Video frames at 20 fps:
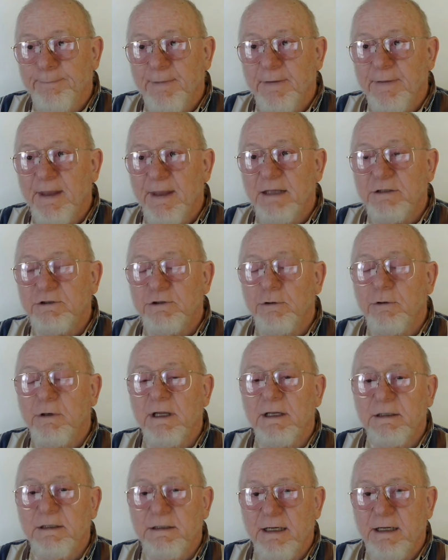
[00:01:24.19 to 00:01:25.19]
that you
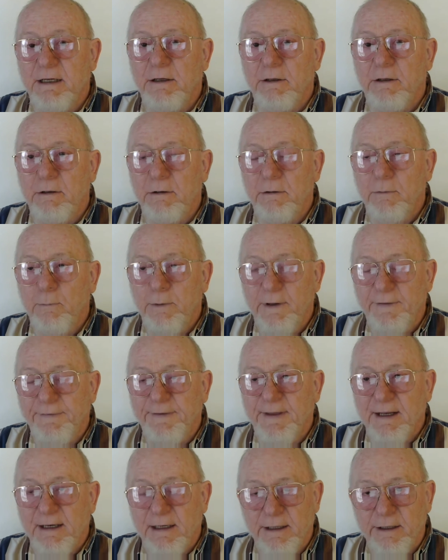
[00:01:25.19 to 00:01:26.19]
can tell what
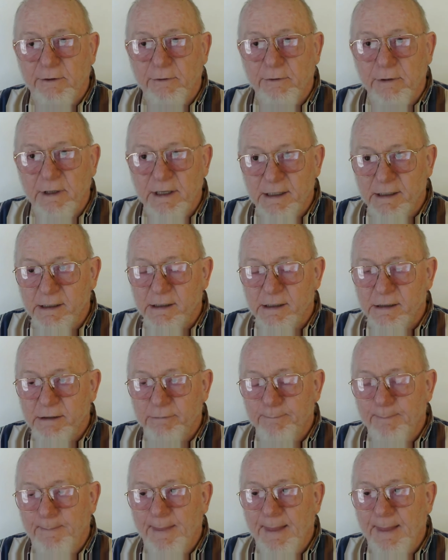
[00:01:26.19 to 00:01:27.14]
that letter is.